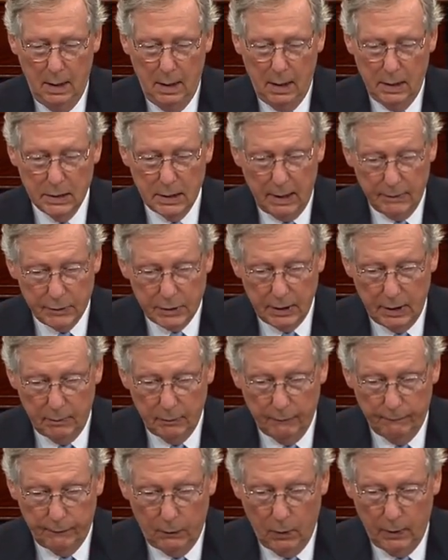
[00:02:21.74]
As I've said
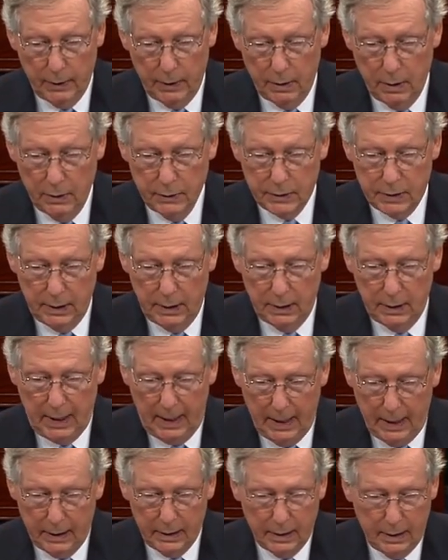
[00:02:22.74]
before, you don't send
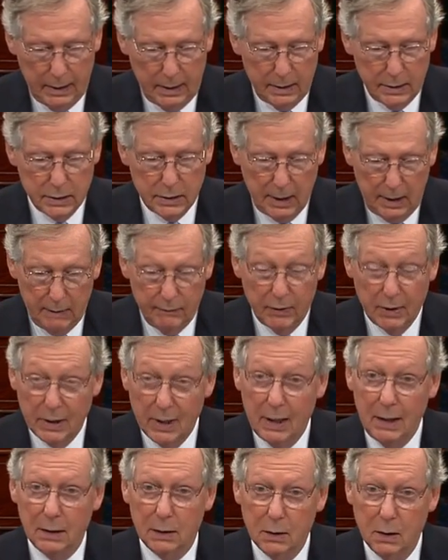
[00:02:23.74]
out a
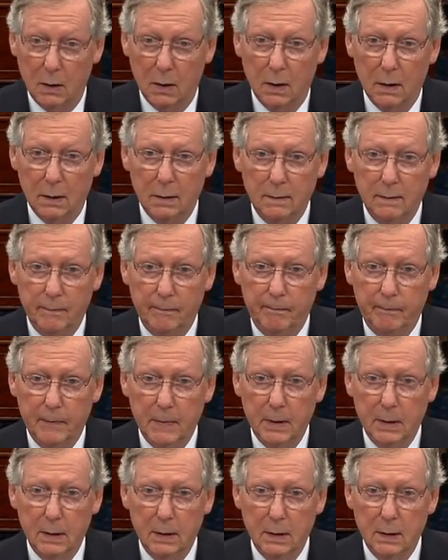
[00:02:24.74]
save-the-date card
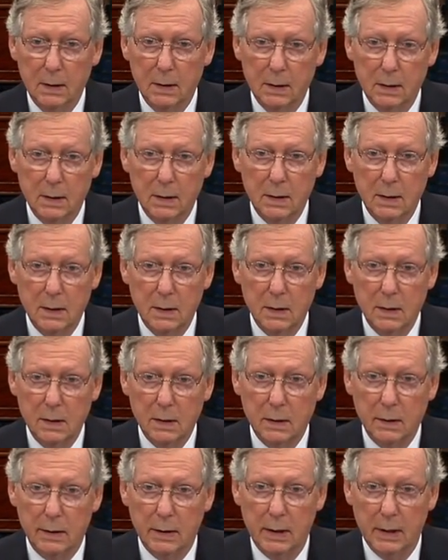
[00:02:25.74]

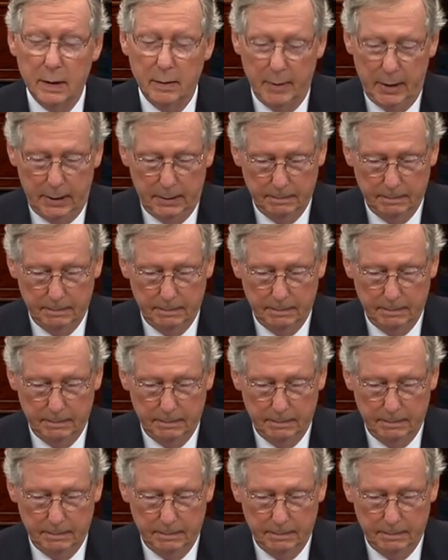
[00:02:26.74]
to the enemy.